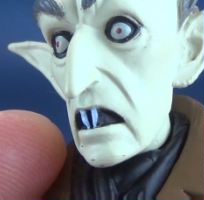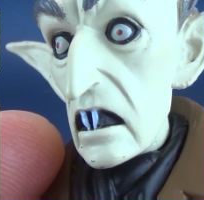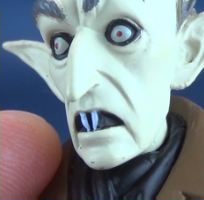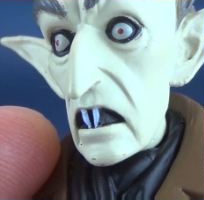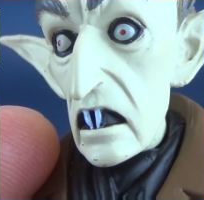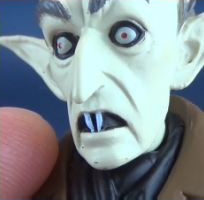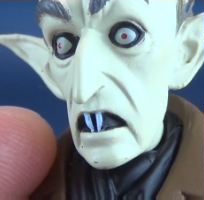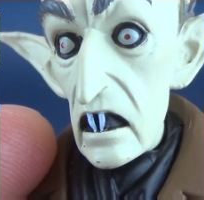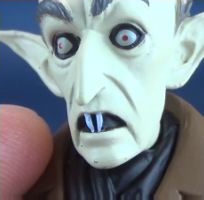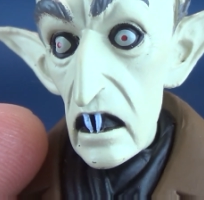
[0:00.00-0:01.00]
interesting
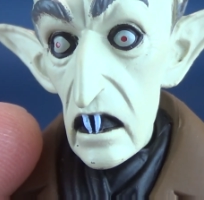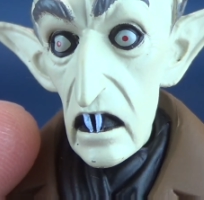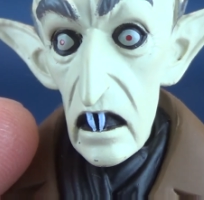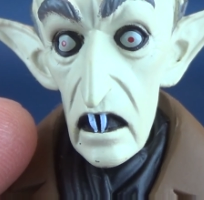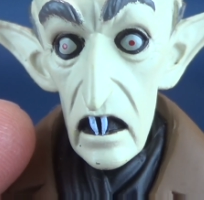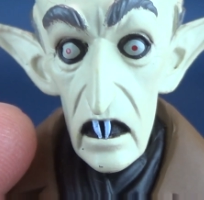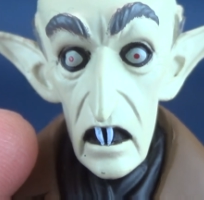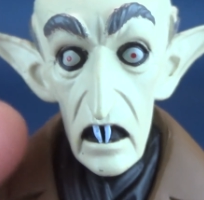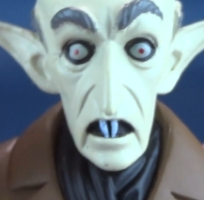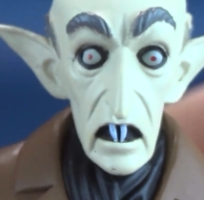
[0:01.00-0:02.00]
trait of
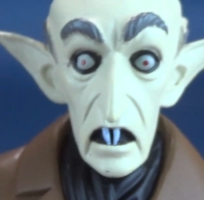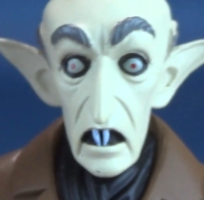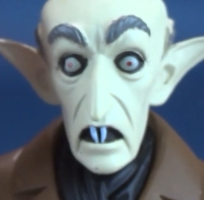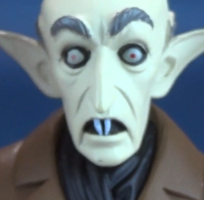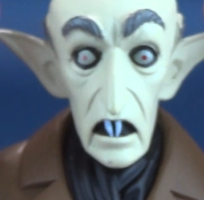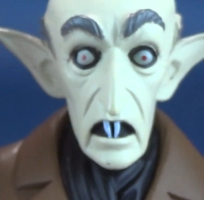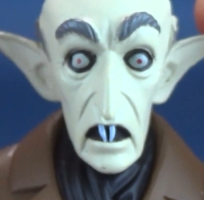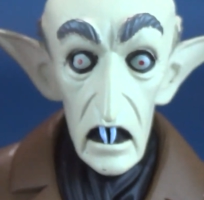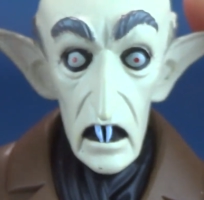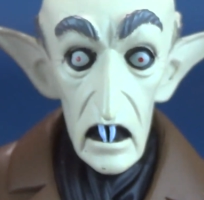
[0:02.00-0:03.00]
Nosferatu, as well as the
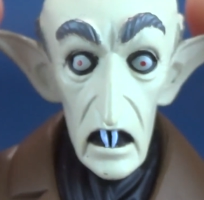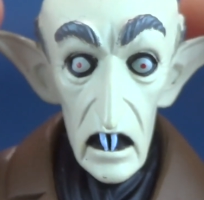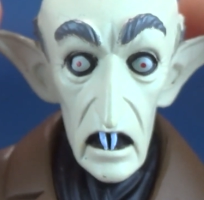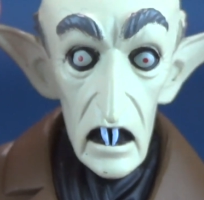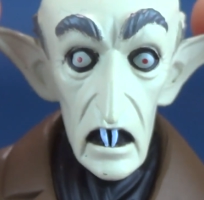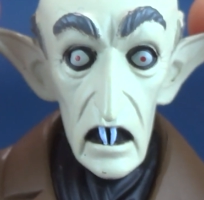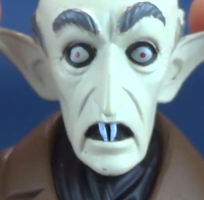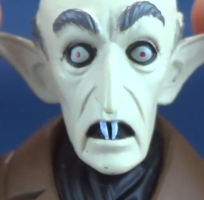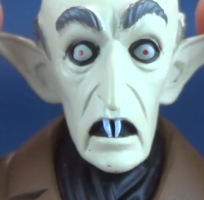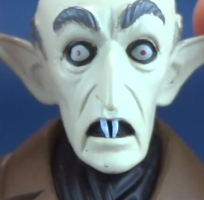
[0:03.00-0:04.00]
big ears on
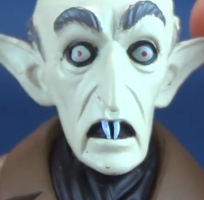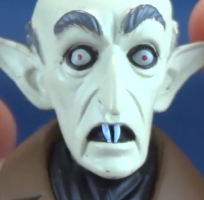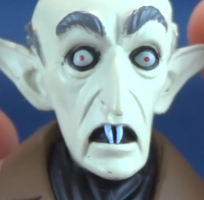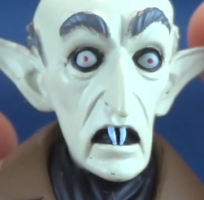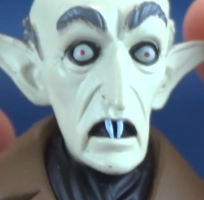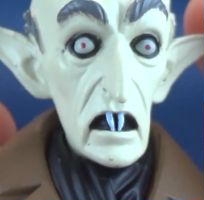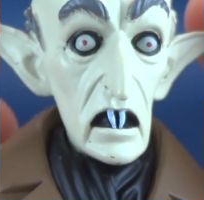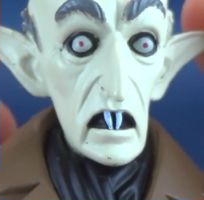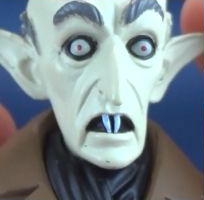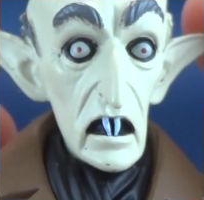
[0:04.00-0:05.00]
either side.
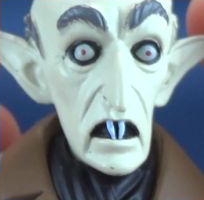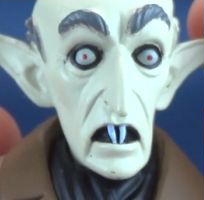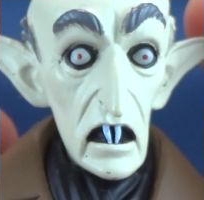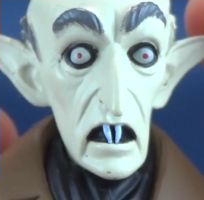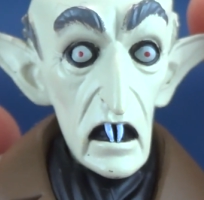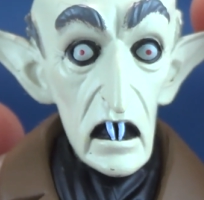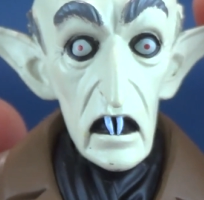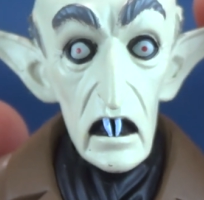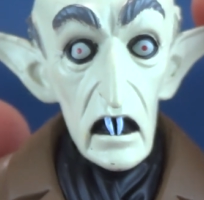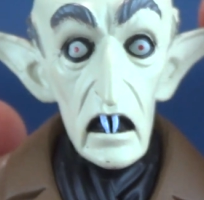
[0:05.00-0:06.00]
He's painted
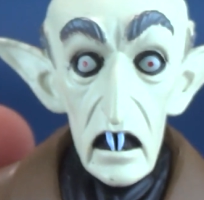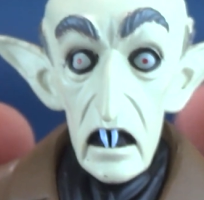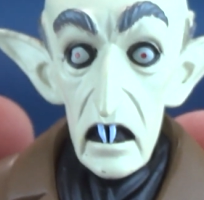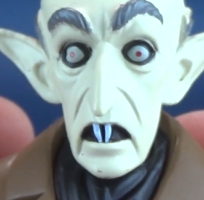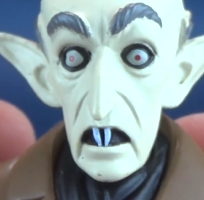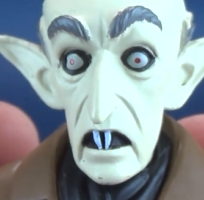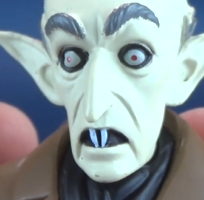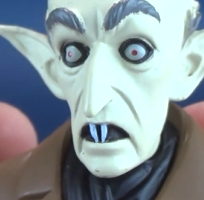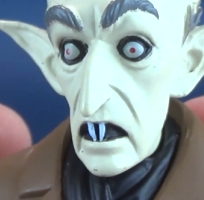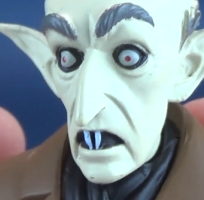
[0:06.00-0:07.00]
rather pale,
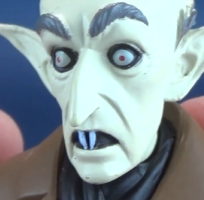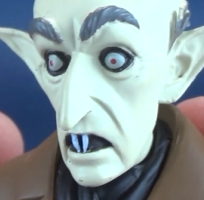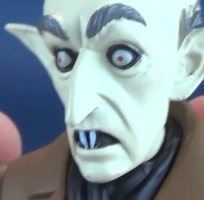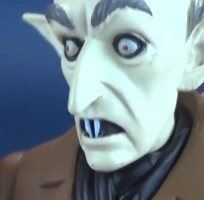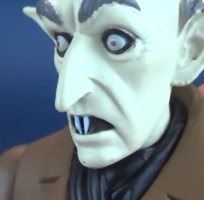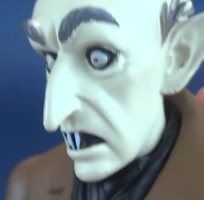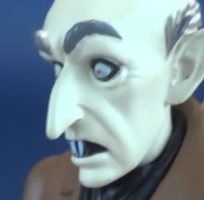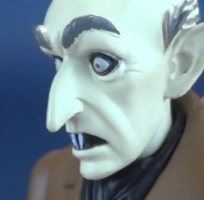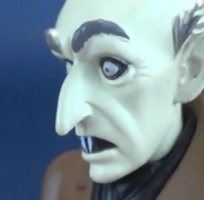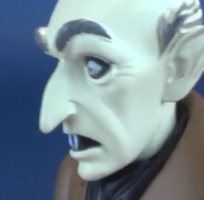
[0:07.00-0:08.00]
perfect for this particular
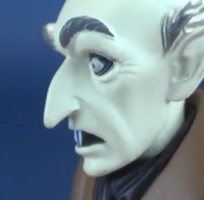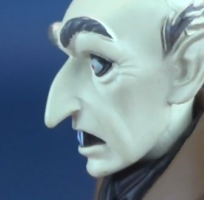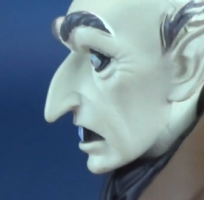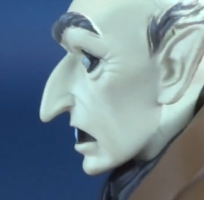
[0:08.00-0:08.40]
character,